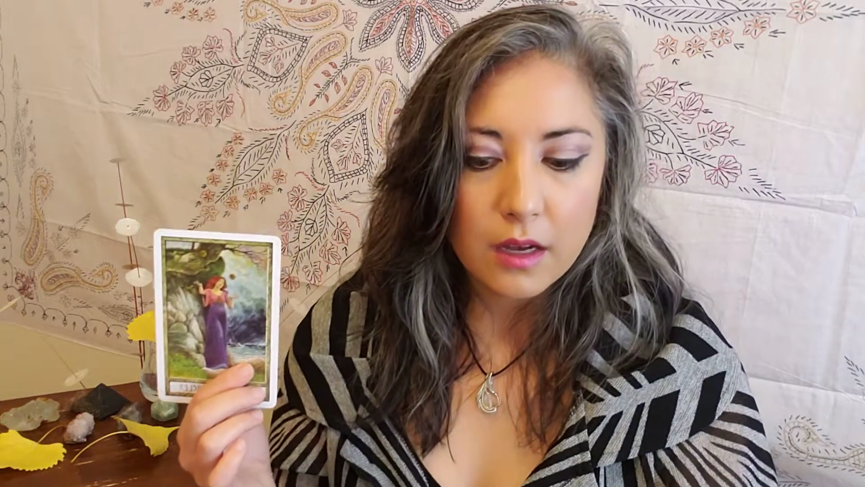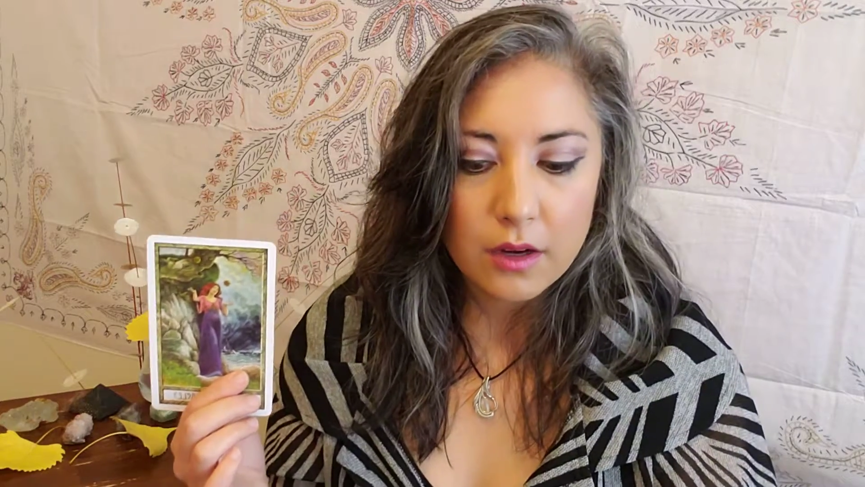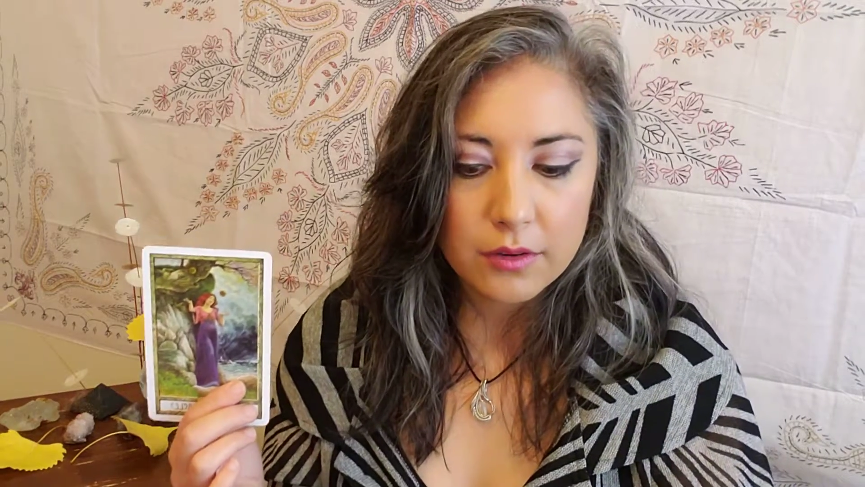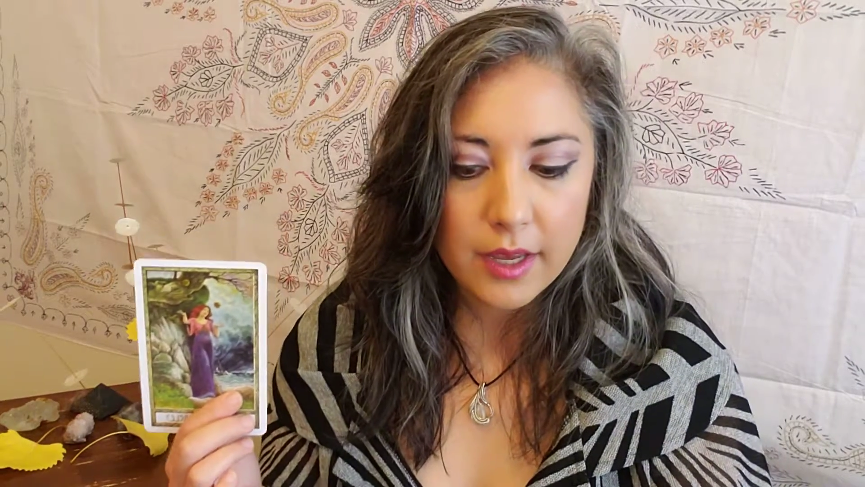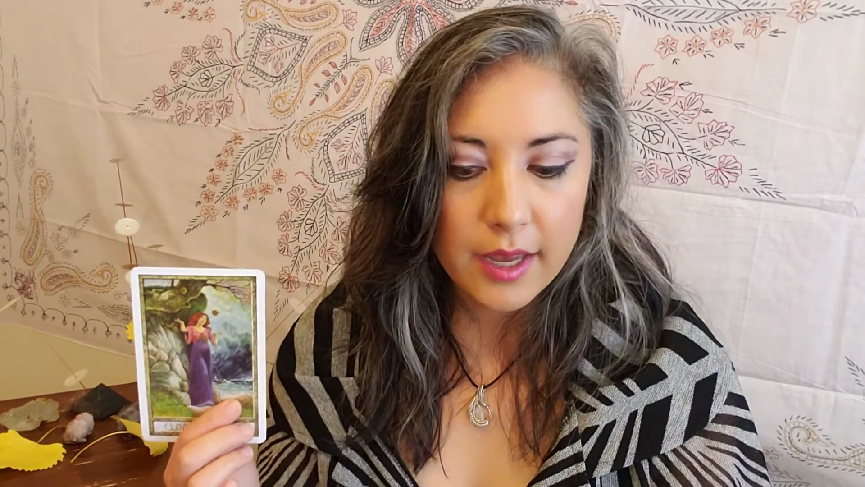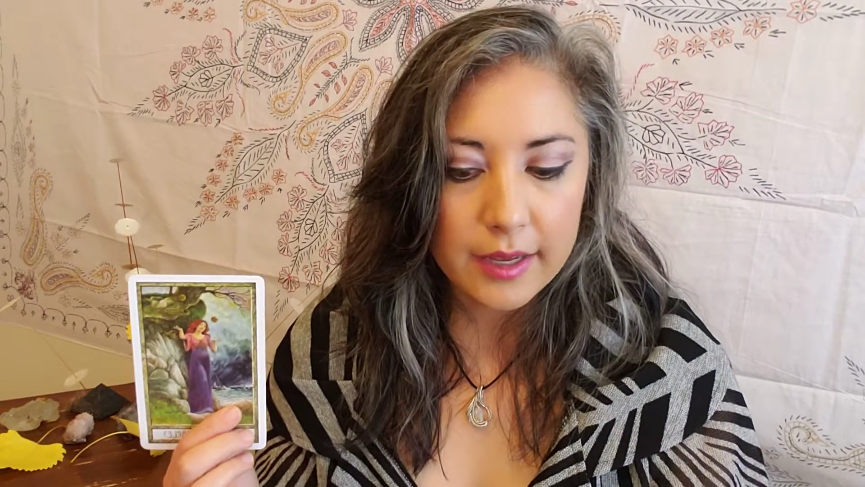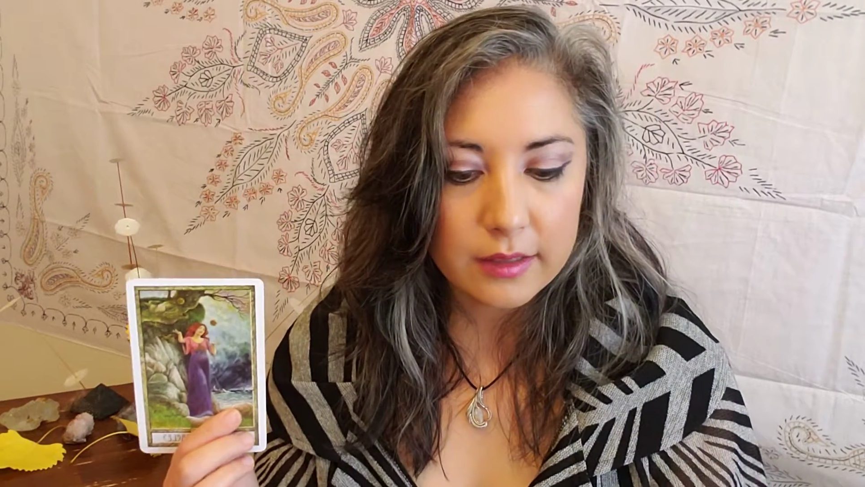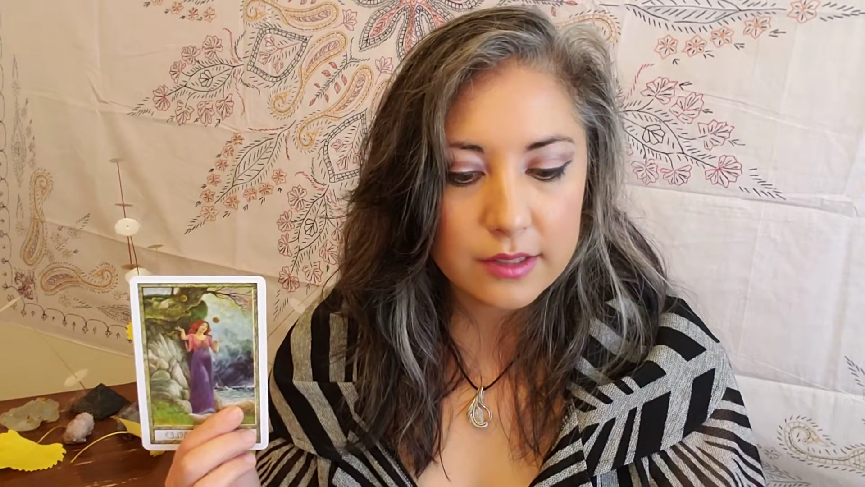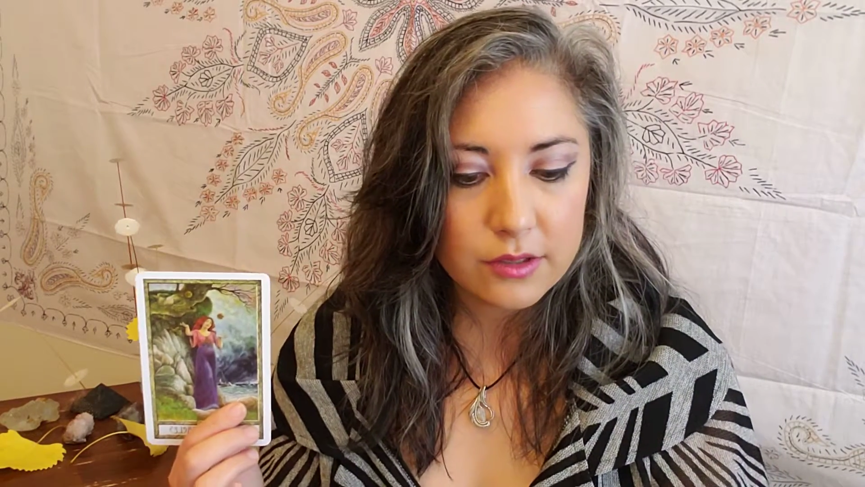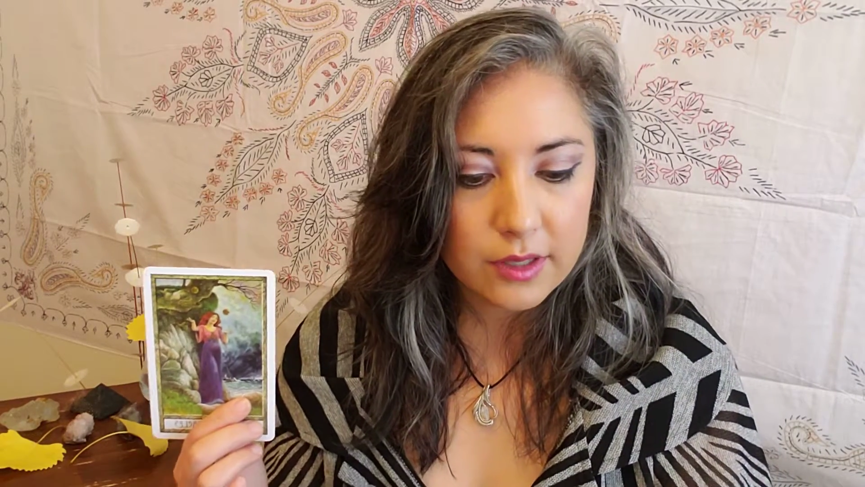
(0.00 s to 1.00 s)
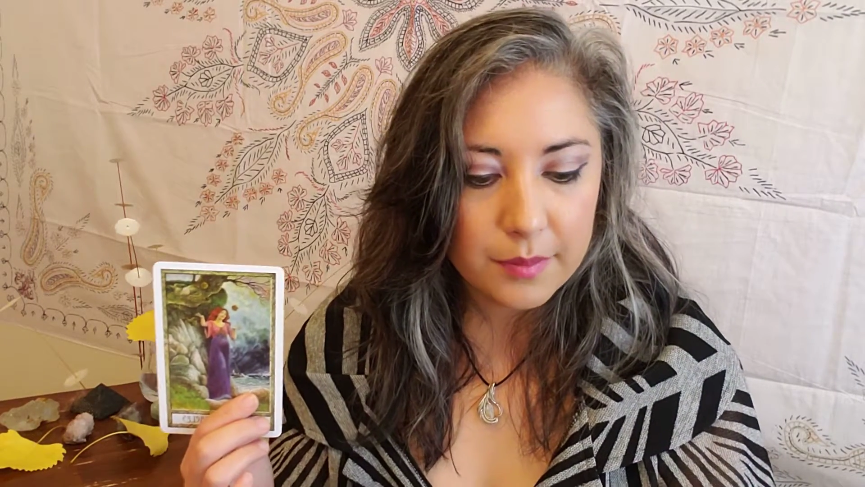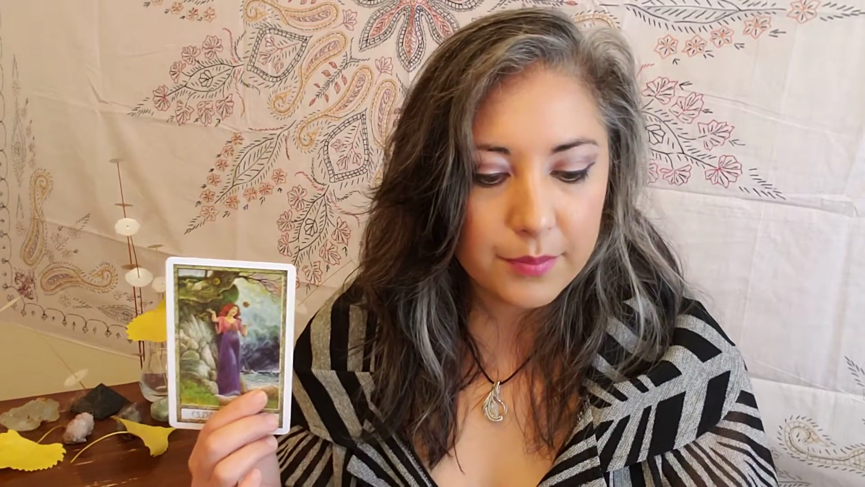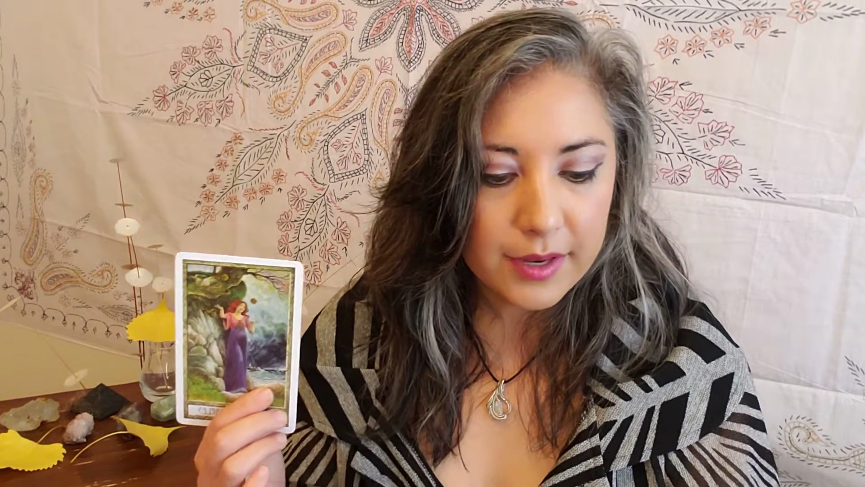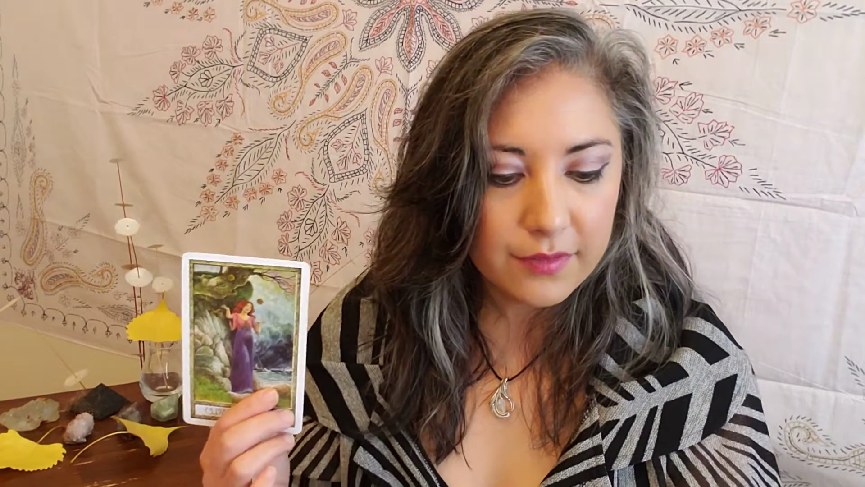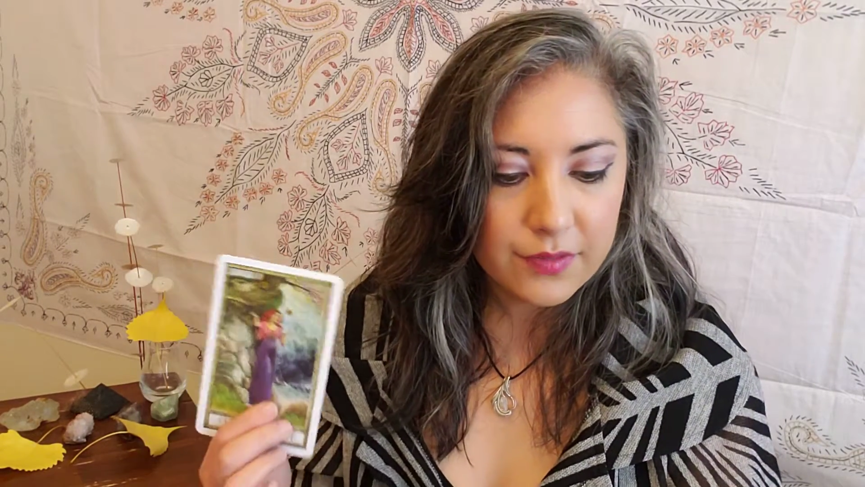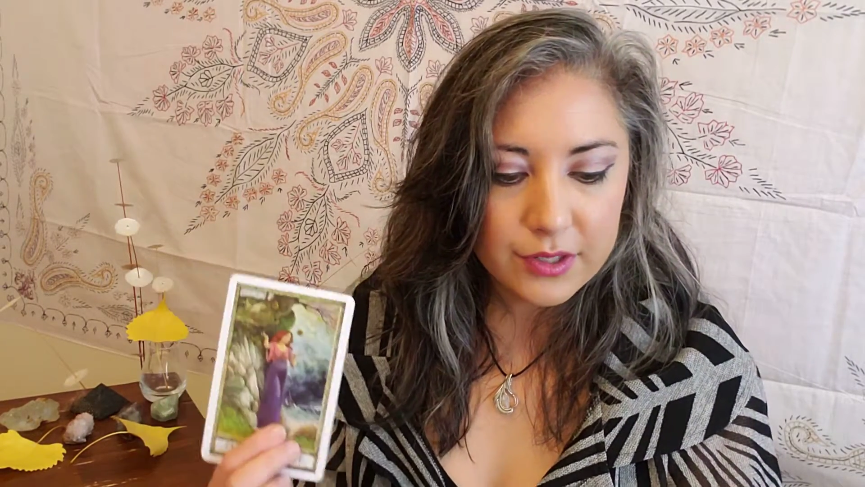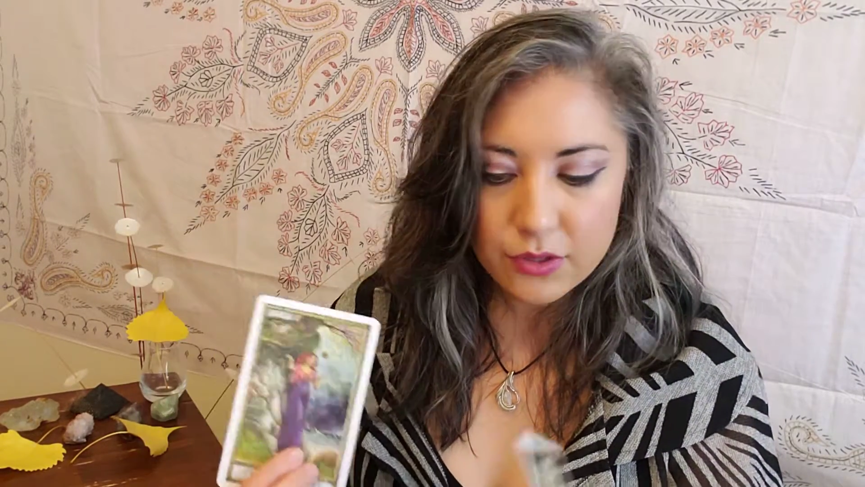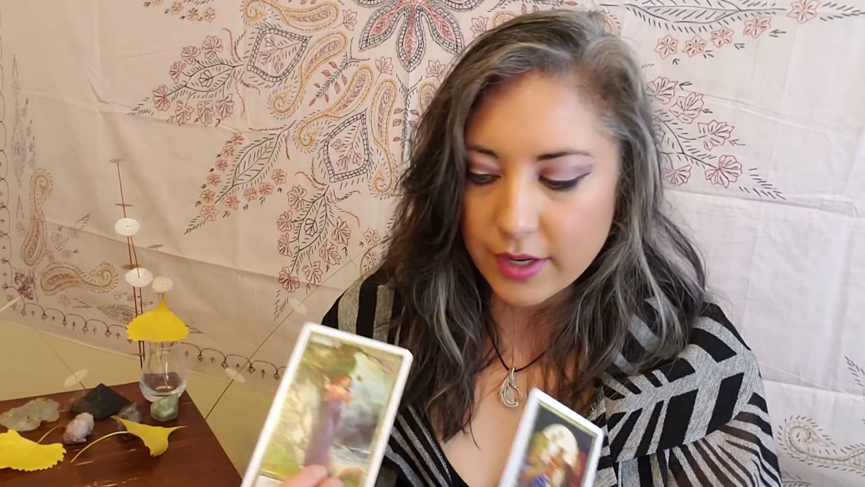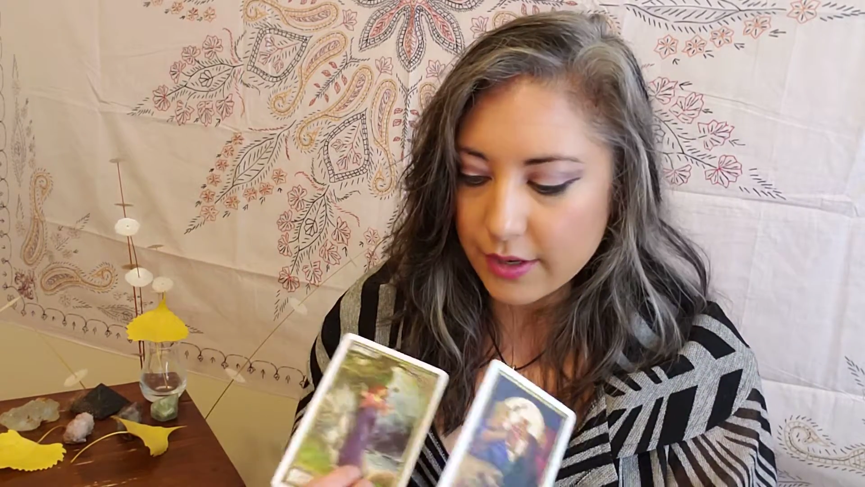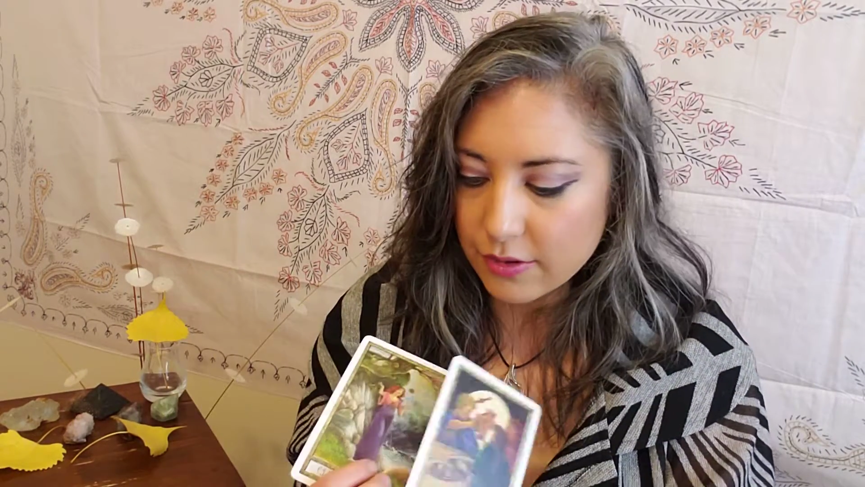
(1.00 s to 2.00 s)
Okay, let's look at
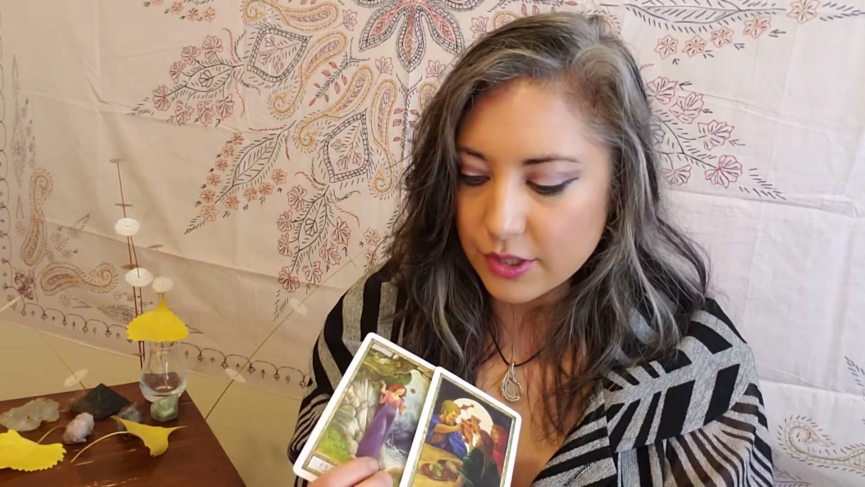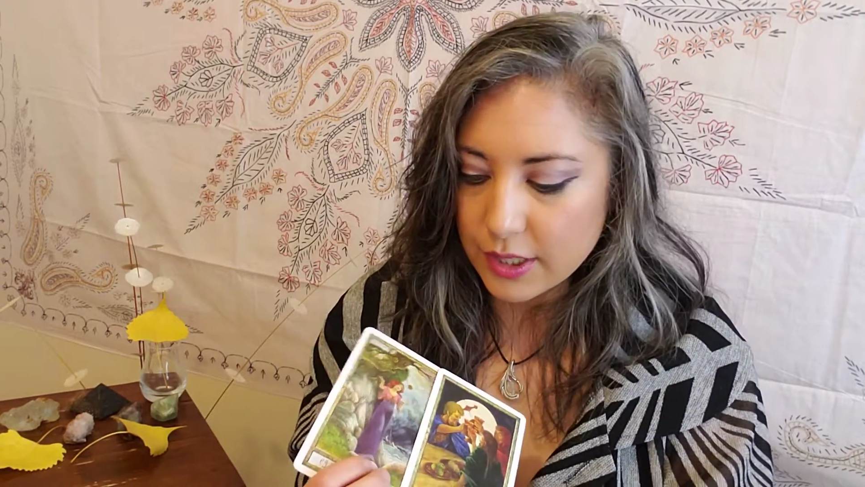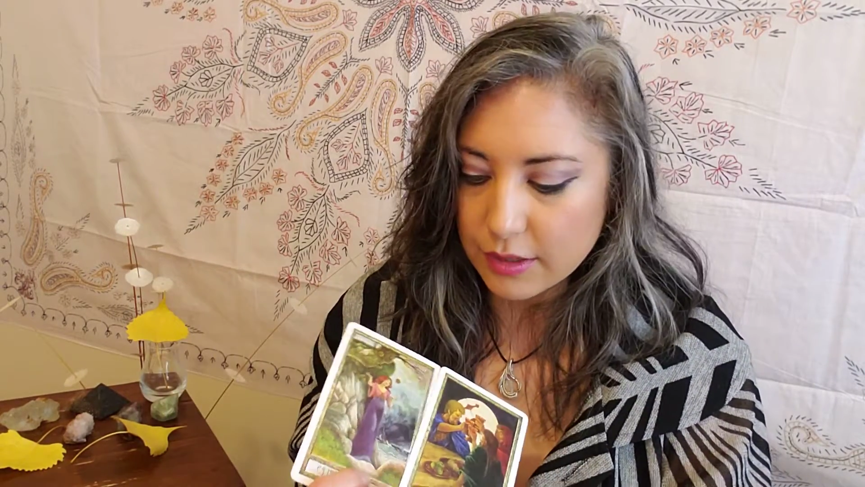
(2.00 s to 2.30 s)
beneficial energy,